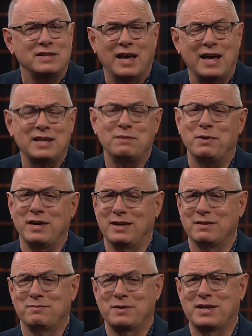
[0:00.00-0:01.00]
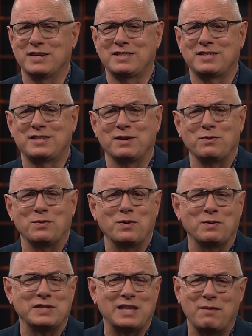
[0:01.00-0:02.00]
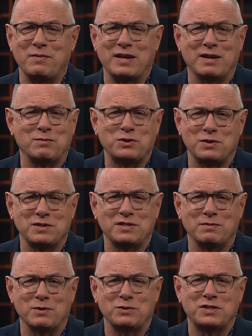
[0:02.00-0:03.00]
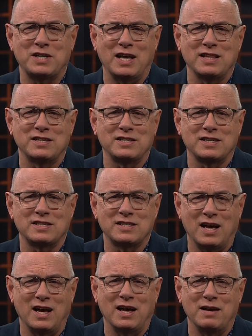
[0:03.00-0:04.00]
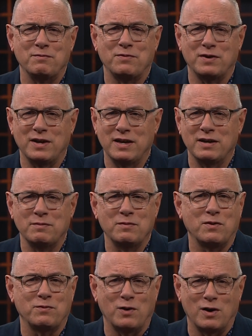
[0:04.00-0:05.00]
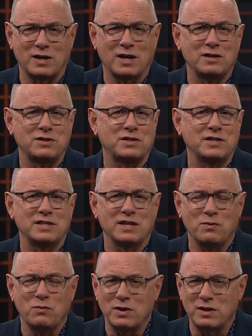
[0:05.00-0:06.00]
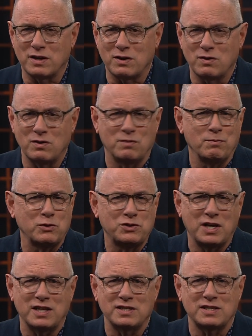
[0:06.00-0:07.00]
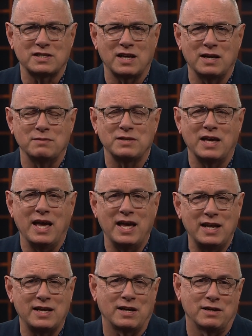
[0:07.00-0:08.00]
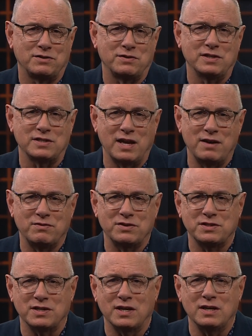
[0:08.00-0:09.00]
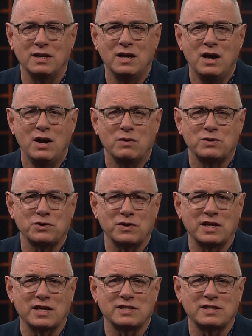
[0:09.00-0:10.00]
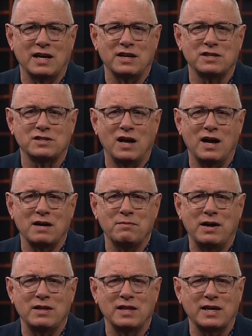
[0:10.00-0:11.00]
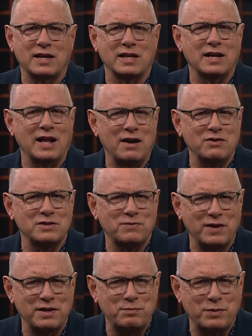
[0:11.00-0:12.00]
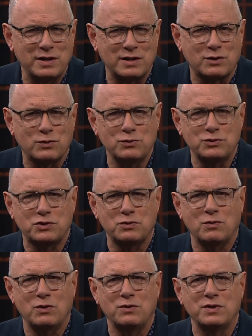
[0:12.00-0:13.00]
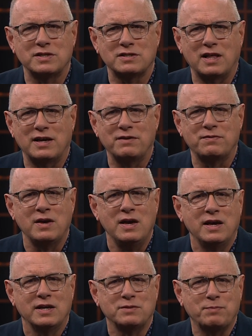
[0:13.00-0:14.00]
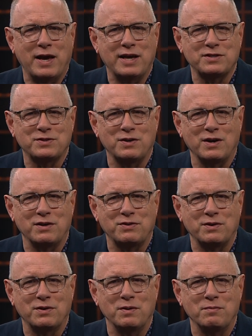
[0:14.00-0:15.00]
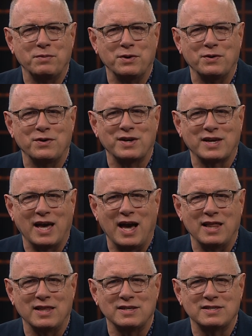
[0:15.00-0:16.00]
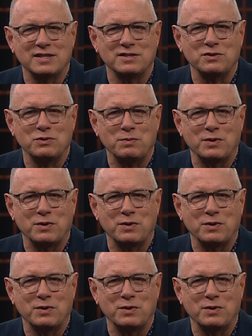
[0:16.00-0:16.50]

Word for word: had to be because the Civil War was happening. I'm sure it's the most challenging time for him, for our country, one of the most challenging times any country has ever seen. Well, joining us now to talk about Lincoln and how his faith played a crucial role in his life is pastor and author Bill Galus. His new